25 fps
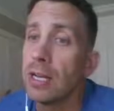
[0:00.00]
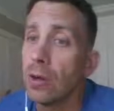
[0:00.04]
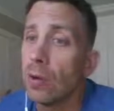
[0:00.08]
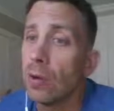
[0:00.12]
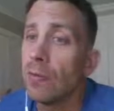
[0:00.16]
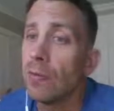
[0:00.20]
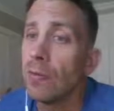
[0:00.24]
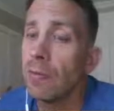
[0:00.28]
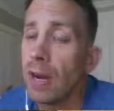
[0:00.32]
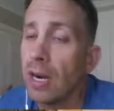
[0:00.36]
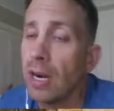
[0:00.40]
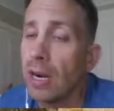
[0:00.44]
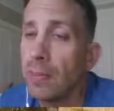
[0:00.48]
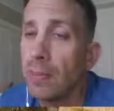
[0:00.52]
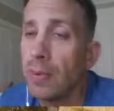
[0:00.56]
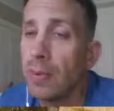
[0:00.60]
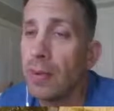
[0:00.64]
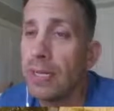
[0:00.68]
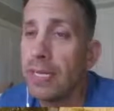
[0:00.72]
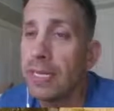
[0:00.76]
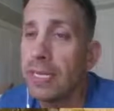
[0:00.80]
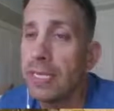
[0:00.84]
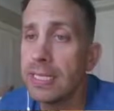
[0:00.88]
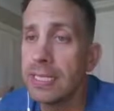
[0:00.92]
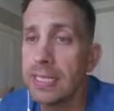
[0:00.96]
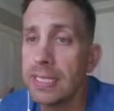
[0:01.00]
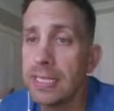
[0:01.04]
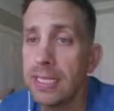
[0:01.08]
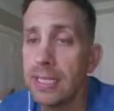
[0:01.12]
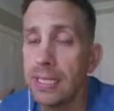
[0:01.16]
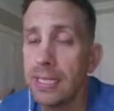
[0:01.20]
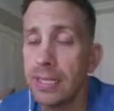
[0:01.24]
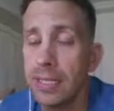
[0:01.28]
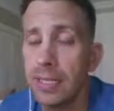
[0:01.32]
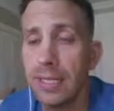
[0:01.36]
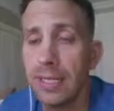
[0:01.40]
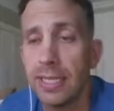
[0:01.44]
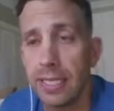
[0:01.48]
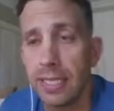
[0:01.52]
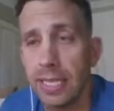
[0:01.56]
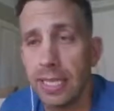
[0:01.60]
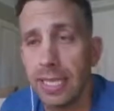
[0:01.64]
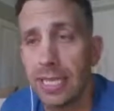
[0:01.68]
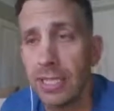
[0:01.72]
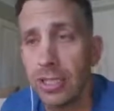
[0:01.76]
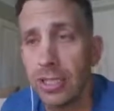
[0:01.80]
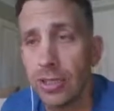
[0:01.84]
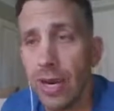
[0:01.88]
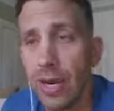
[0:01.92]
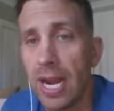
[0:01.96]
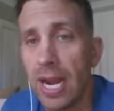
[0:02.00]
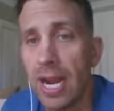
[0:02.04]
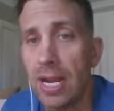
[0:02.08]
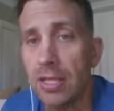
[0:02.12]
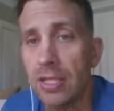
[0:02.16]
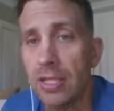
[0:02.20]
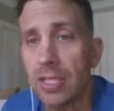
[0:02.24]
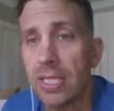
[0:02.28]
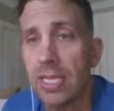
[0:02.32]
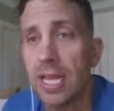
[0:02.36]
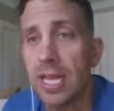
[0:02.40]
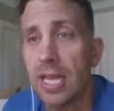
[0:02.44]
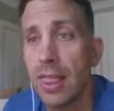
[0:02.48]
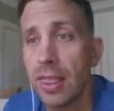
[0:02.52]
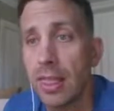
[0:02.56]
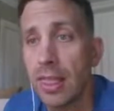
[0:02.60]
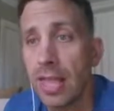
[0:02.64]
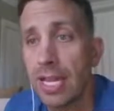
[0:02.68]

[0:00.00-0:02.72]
old fireplace in your house,